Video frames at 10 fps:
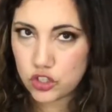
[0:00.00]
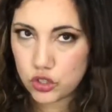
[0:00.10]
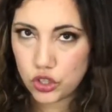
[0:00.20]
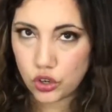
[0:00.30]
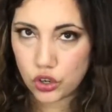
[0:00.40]
to
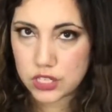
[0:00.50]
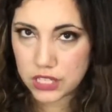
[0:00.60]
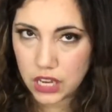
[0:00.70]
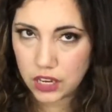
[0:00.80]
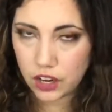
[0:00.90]
your
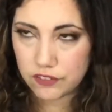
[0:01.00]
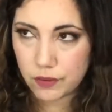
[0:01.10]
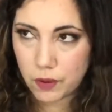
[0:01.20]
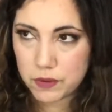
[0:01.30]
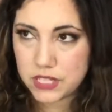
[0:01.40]
skincare. If
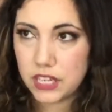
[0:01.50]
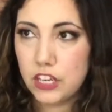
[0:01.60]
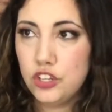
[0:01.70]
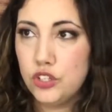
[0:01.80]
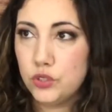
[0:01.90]
I'm not
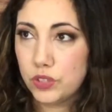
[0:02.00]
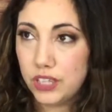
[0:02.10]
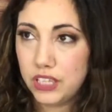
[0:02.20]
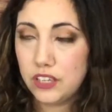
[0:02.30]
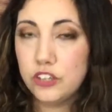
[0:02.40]
mistaken, you do
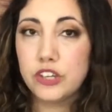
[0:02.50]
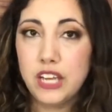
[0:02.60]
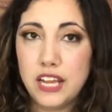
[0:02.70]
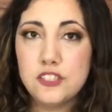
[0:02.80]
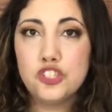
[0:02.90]

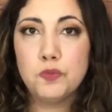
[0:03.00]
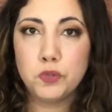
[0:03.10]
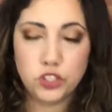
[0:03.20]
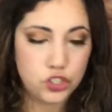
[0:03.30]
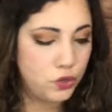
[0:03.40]
cleanse, you put
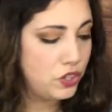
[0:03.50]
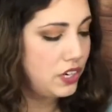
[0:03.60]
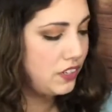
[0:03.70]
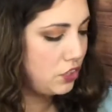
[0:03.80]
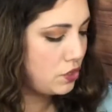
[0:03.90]
the toner,
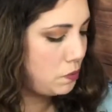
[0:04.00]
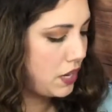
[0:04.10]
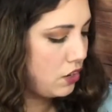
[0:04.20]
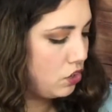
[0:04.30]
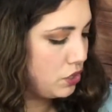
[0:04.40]
and then you
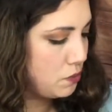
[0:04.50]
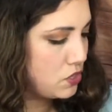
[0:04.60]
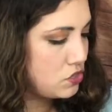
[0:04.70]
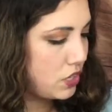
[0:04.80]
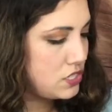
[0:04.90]
apply all your
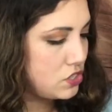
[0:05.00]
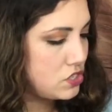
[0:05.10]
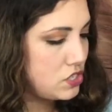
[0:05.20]
moisturizers.